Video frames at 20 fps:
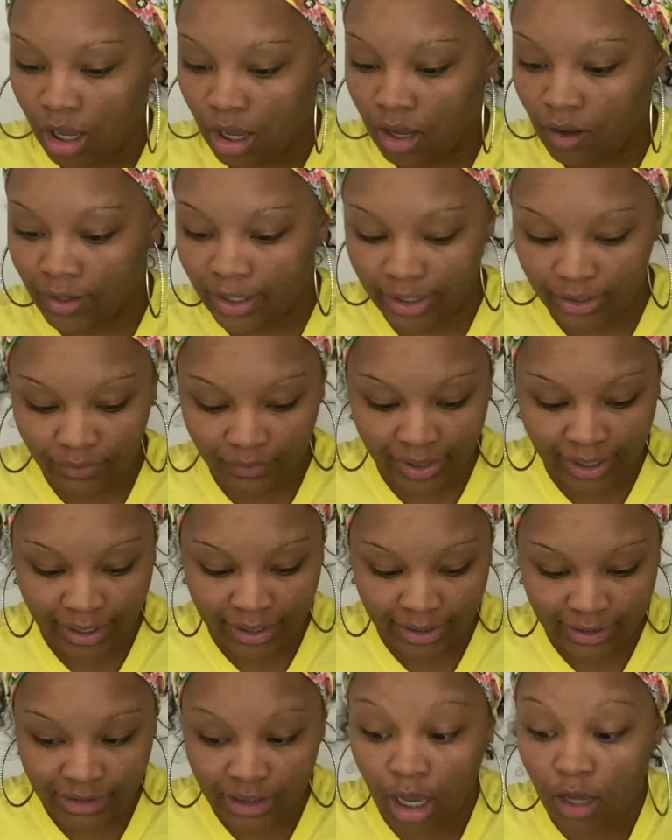Okay, you
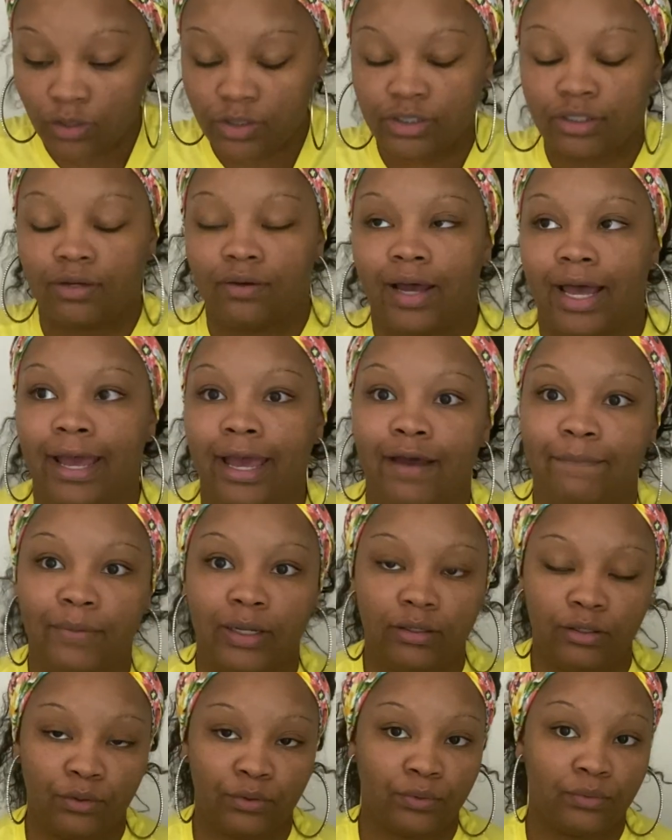guys, also I have my
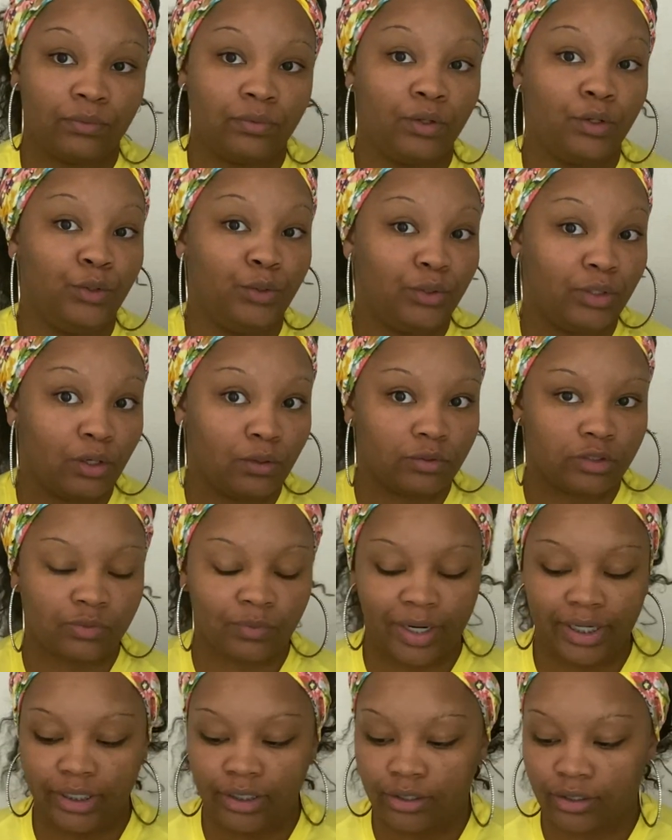little notes
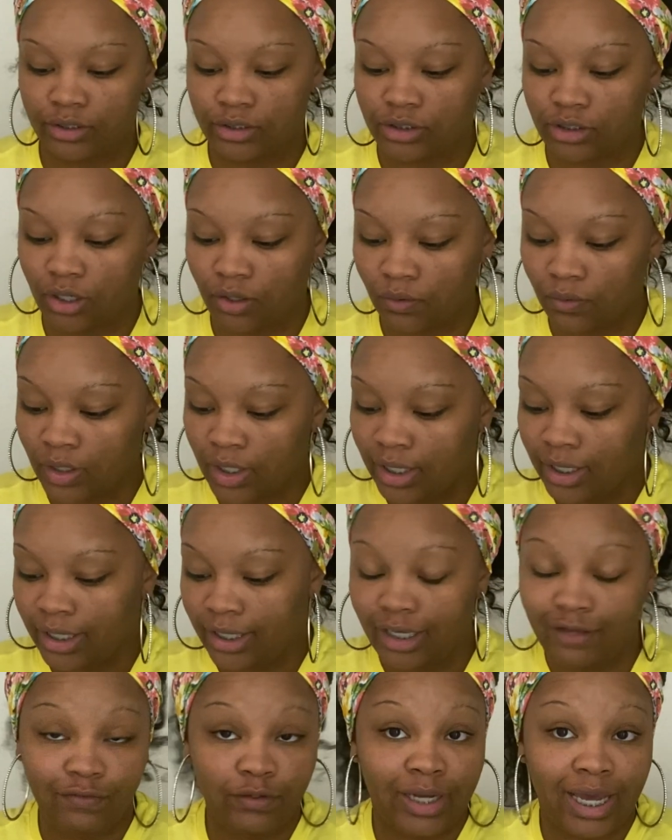right here. So
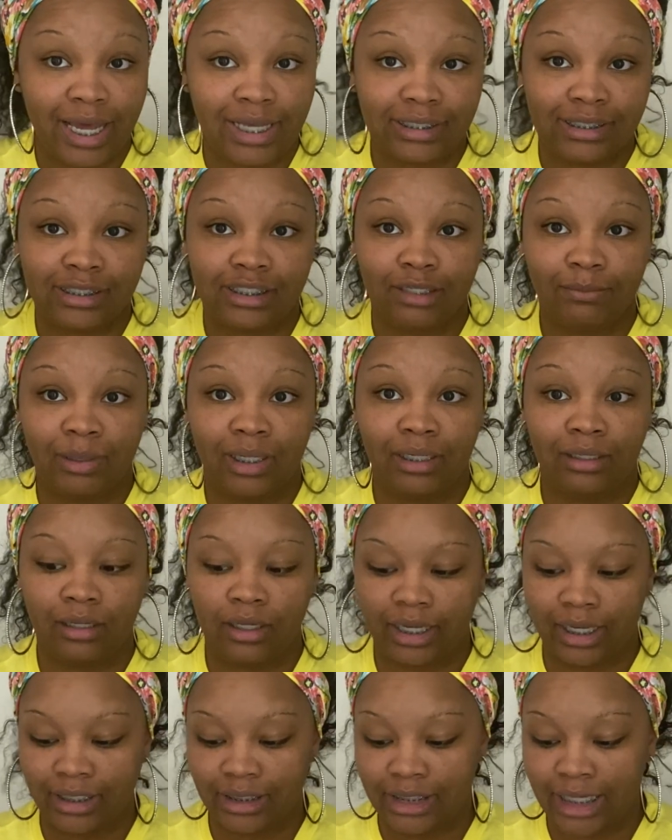if you guys see me
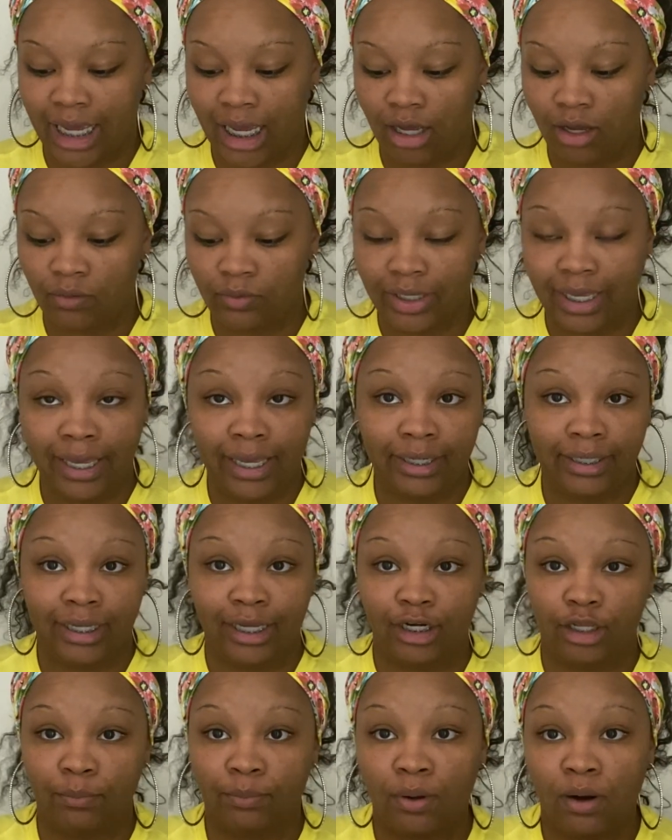looking down at
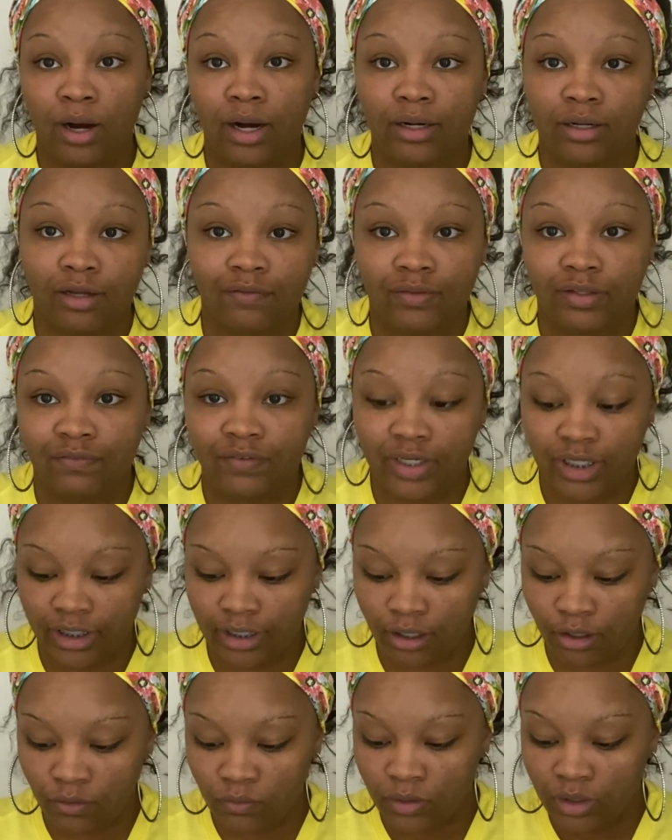any part of the
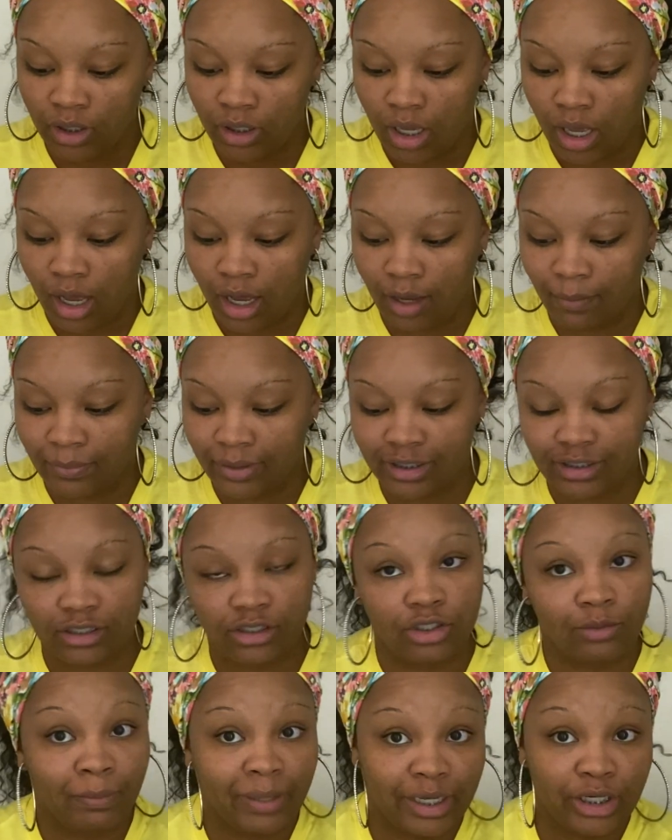video, is
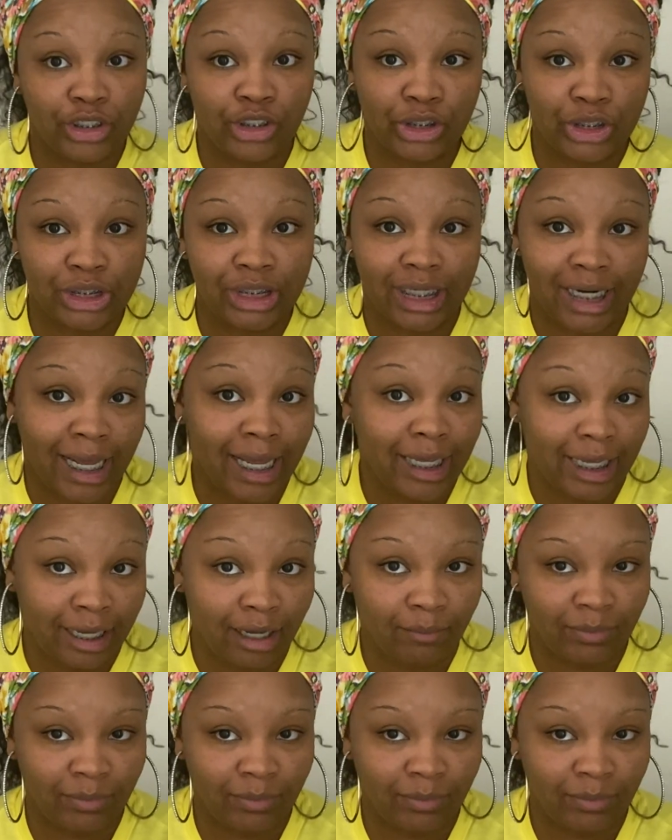to make sure that I am